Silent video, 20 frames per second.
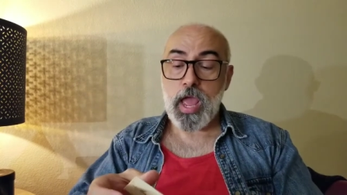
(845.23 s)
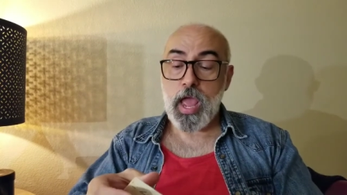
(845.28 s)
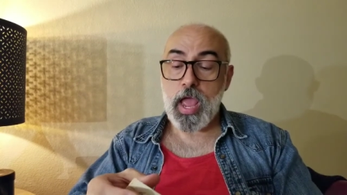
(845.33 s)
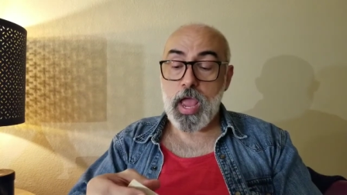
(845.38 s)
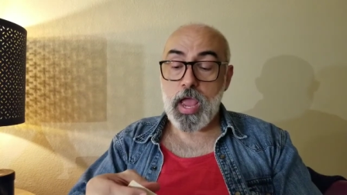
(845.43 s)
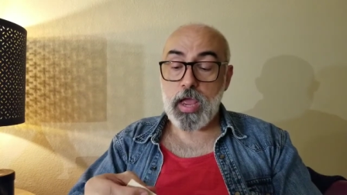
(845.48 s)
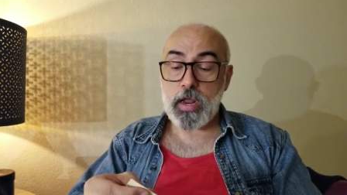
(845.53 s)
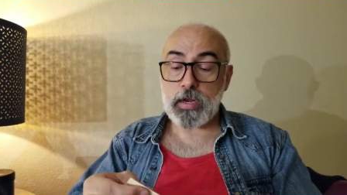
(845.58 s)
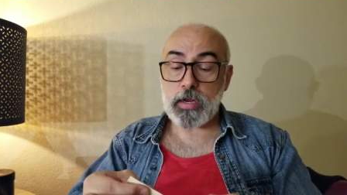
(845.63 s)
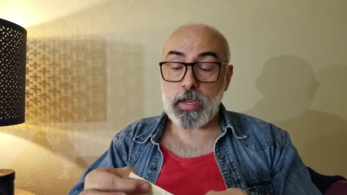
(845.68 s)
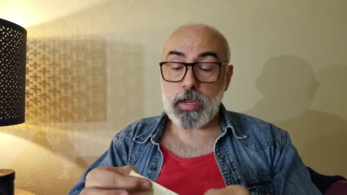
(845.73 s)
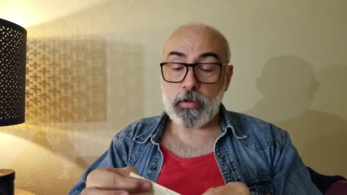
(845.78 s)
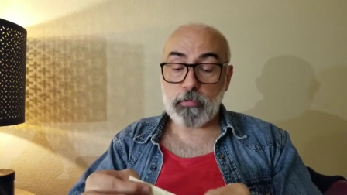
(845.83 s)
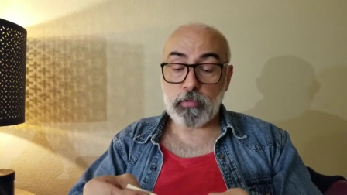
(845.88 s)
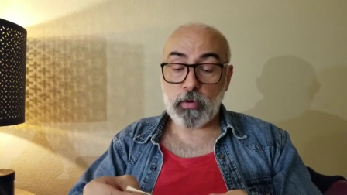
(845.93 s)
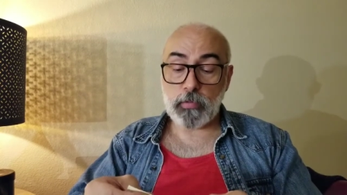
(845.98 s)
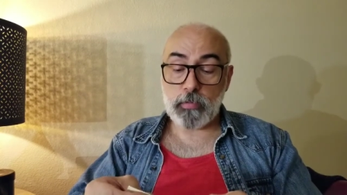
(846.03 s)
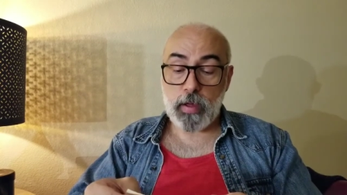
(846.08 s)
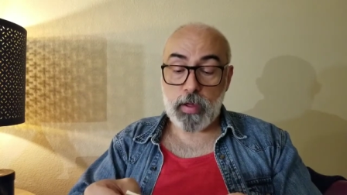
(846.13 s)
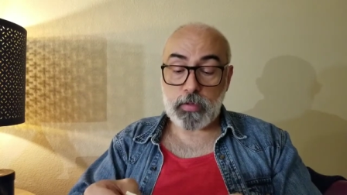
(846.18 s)
And it
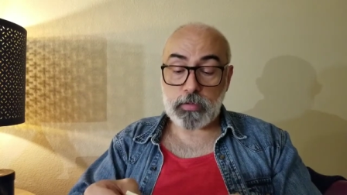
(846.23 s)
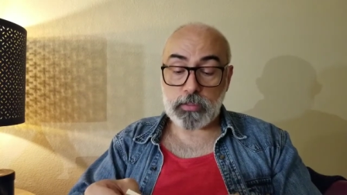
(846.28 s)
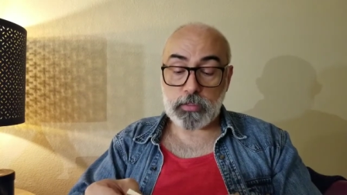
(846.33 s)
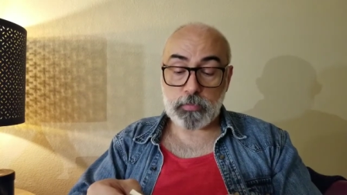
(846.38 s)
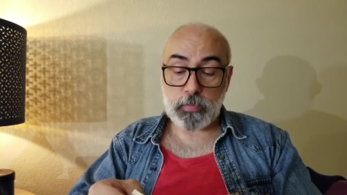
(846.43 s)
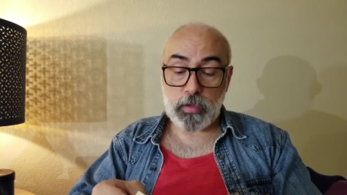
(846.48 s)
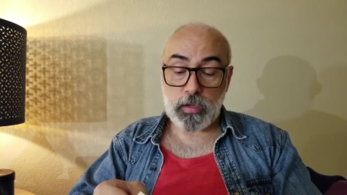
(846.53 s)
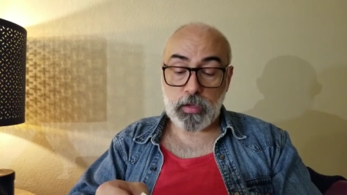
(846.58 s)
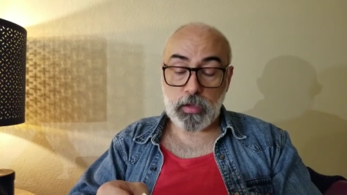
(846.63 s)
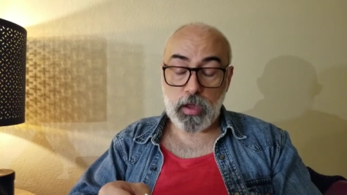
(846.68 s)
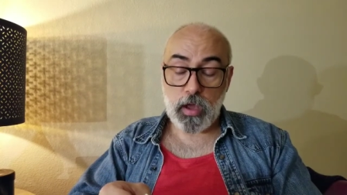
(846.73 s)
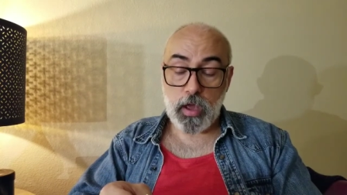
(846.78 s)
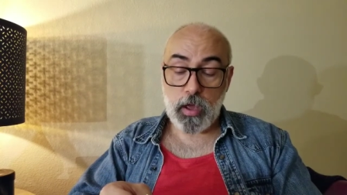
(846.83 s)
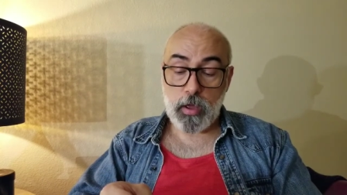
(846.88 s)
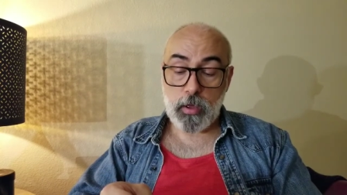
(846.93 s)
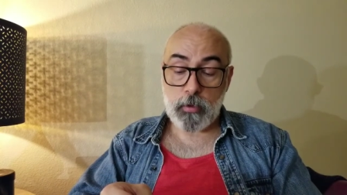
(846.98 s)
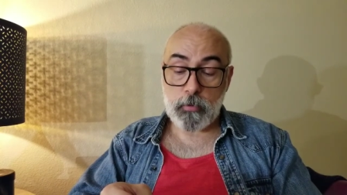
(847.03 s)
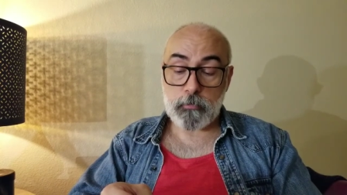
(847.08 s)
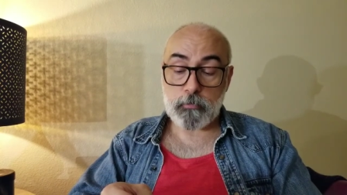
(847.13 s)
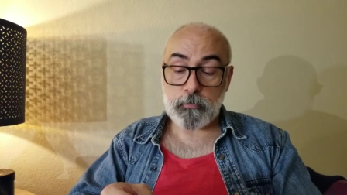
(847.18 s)
reminds me
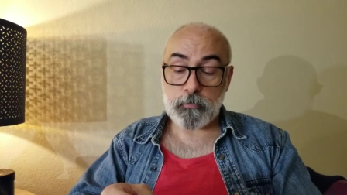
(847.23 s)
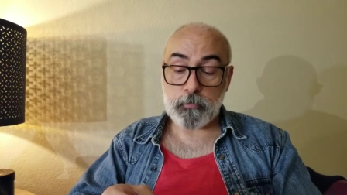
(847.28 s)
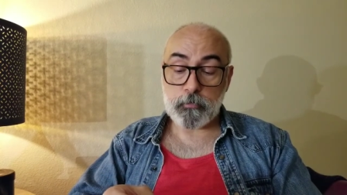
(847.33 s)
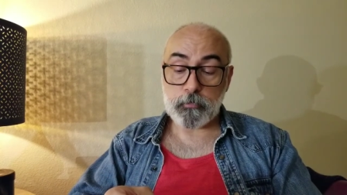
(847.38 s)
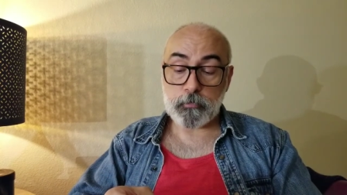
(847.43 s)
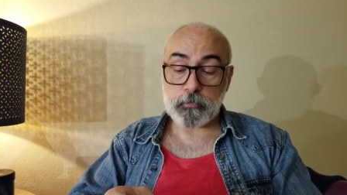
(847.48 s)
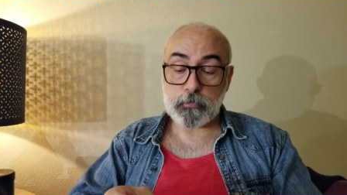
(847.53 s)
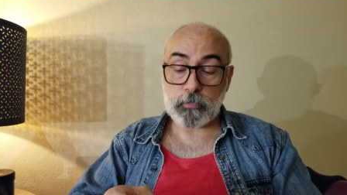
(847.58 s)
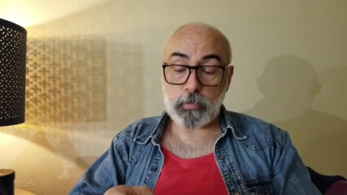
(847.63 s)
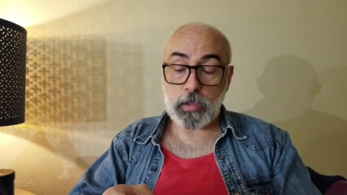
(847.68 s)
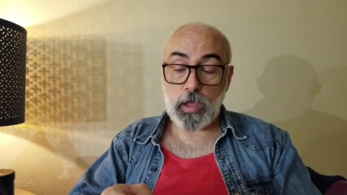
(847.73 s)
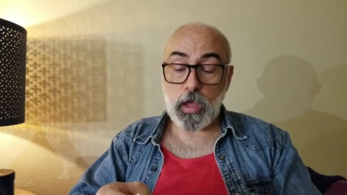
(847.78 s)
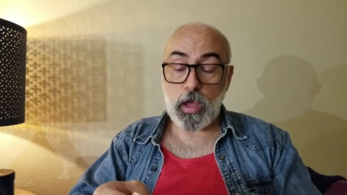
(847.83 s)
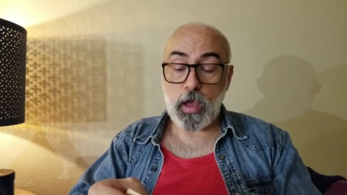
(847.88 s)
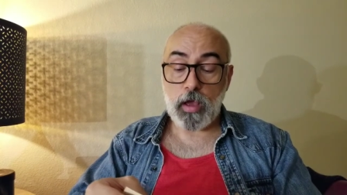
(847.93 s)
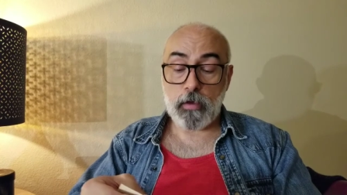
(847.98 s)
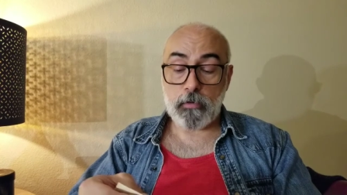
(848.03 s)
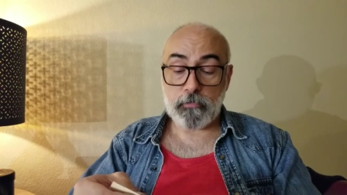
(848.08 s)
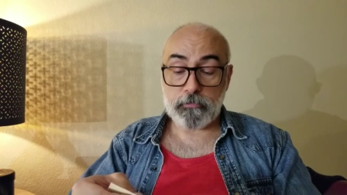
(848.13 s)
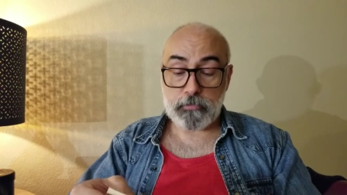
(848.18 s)

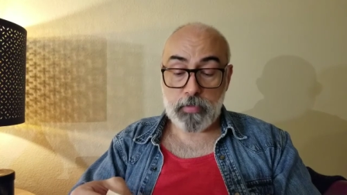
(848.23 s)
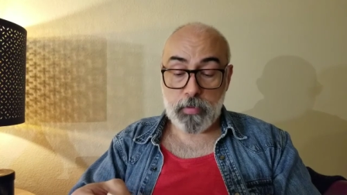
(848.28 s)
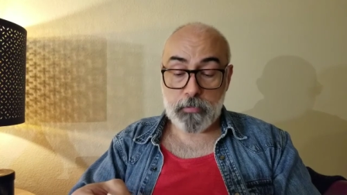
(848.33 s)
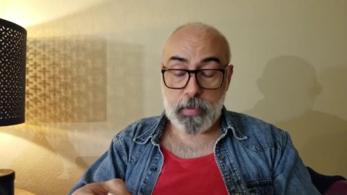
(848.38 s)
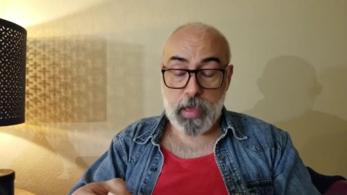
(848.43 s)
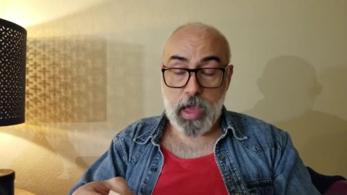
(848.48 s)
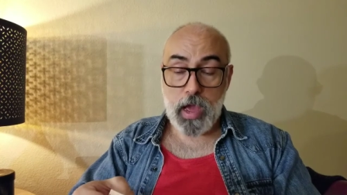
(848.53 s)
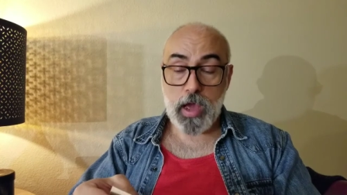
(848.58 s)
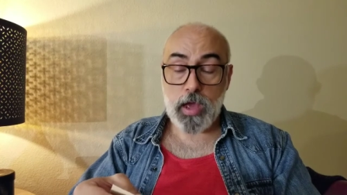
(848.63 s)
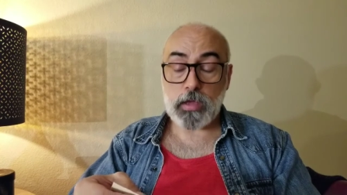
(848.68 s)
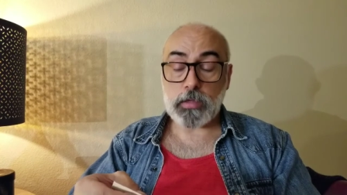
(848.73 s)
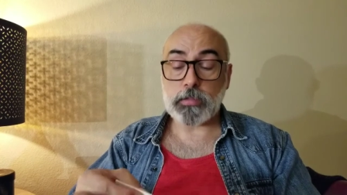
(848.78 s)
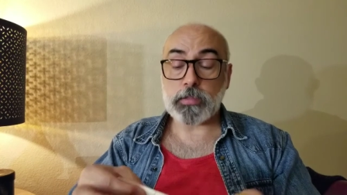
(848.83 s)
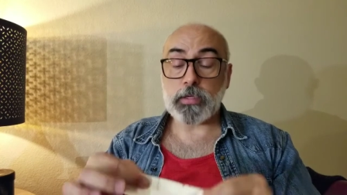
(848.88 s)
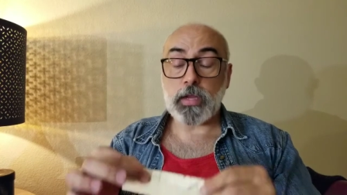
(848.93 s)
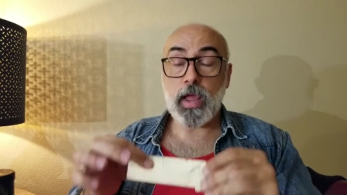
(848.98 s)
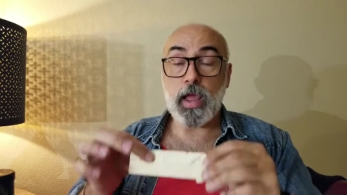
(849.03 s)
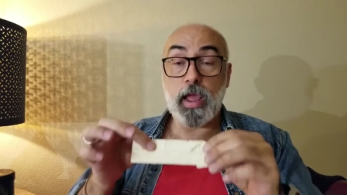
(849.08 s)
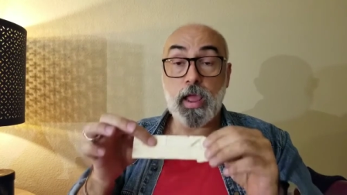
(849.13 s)
of my past